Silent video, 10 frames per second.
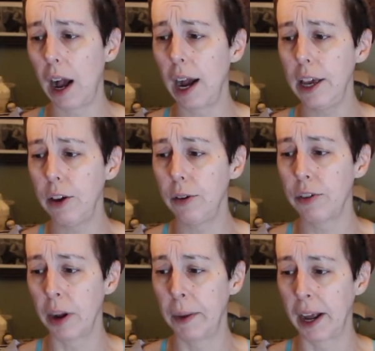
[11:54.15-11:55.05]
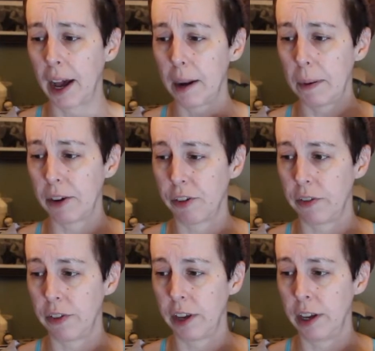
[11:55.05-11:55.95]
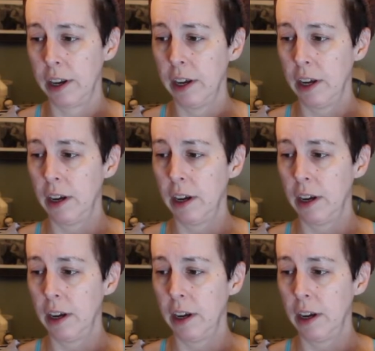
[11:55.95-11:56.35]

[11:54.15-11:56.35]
I use, and I'm going to cut a picture of this in,